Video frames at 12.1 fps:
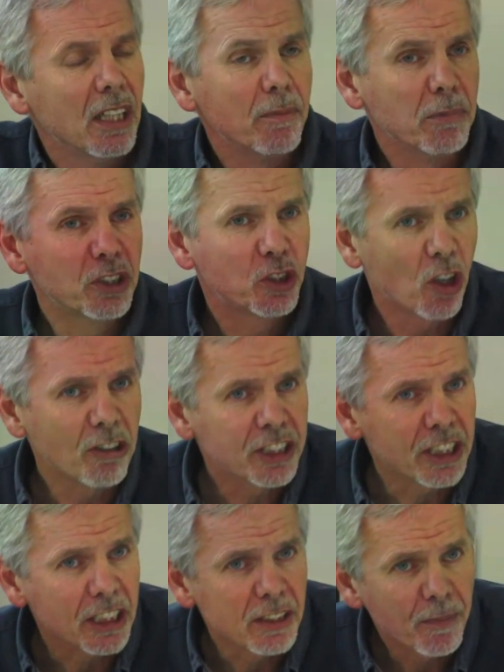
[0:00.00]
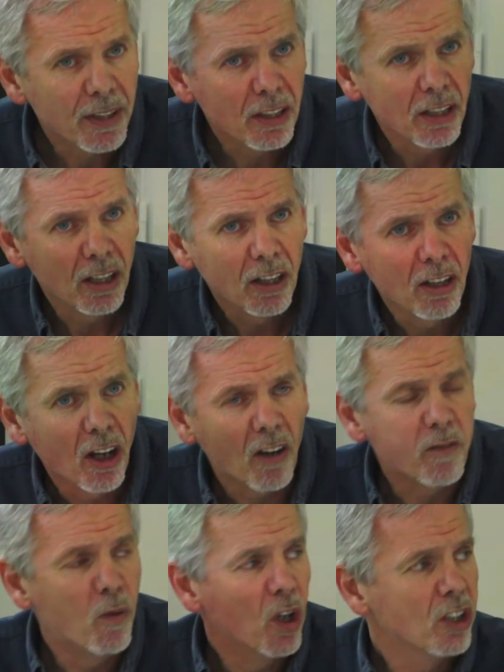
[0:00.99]
majority
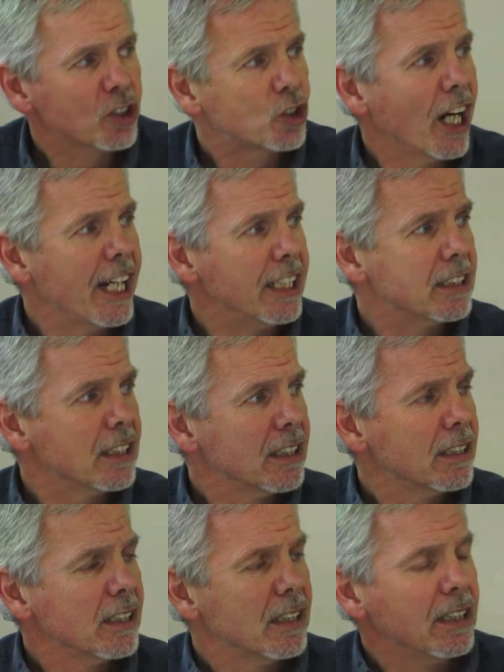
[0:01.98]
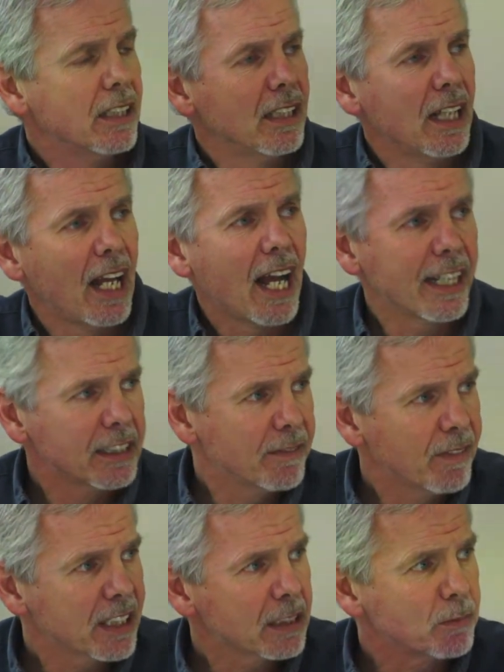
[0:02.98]
of world trade and
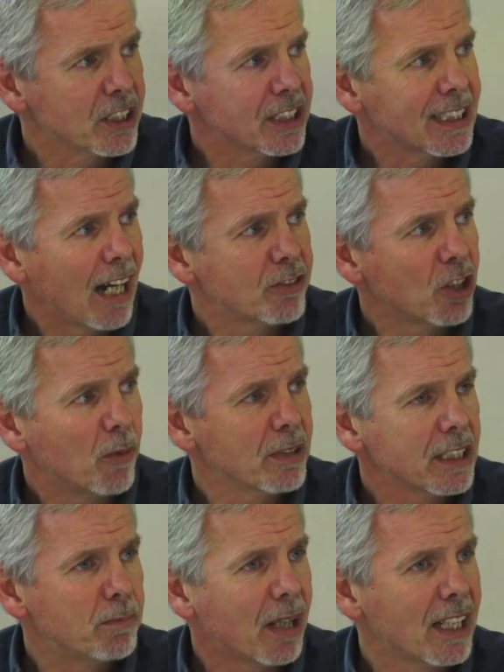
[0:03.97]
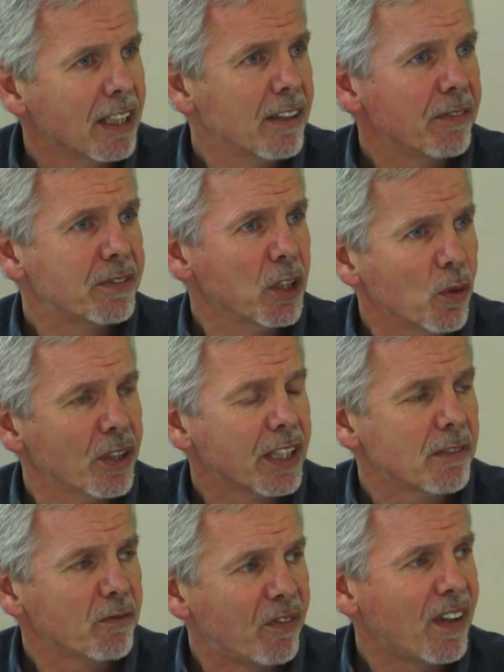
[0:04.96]
investment is now dominated by fewer
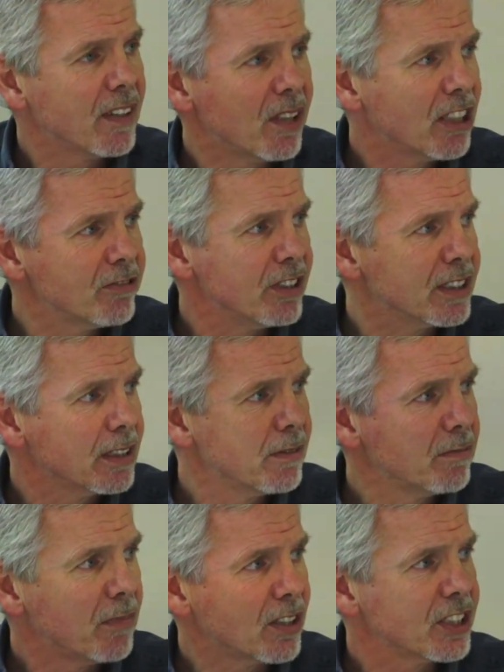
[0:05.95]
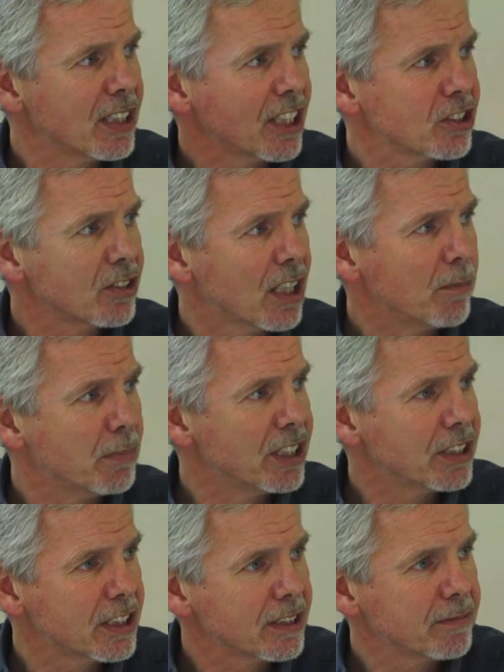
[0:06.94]
than 500 multinational
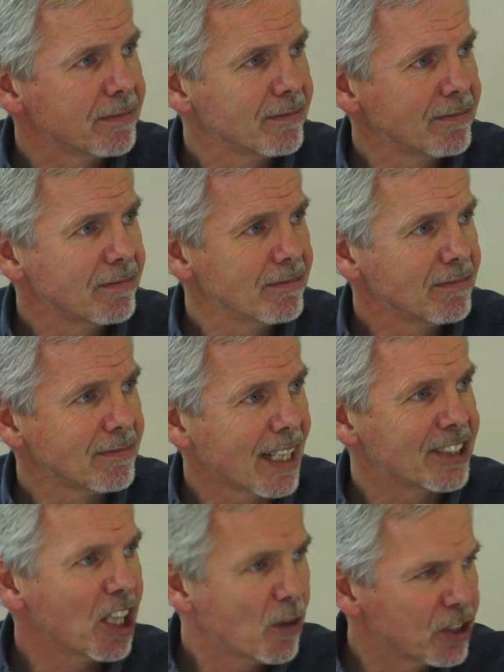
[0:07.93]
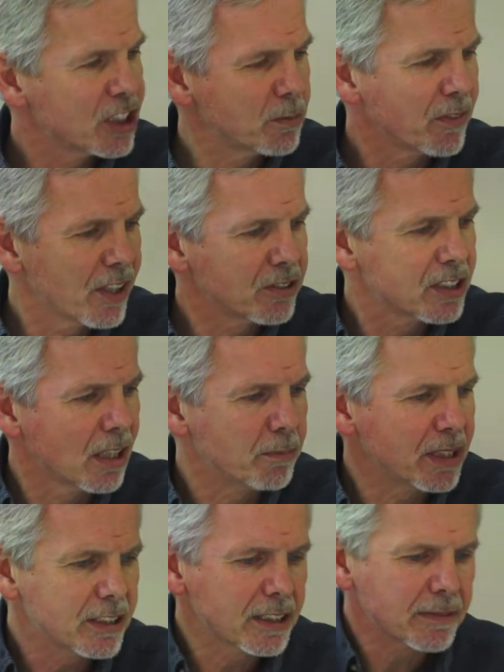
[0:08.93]
companies and the ownership of those
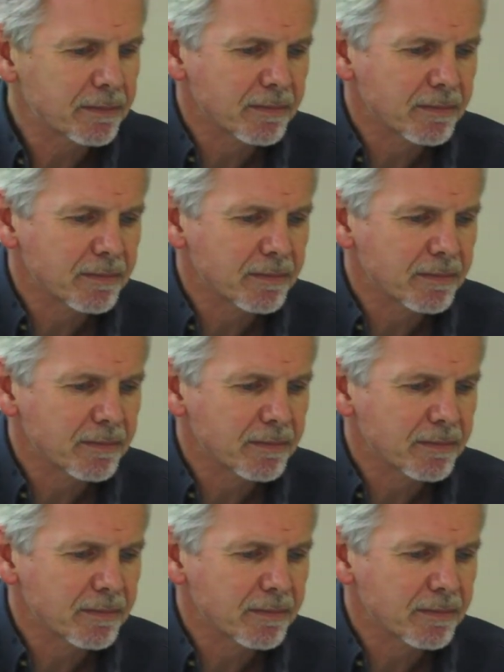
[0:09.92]
companies.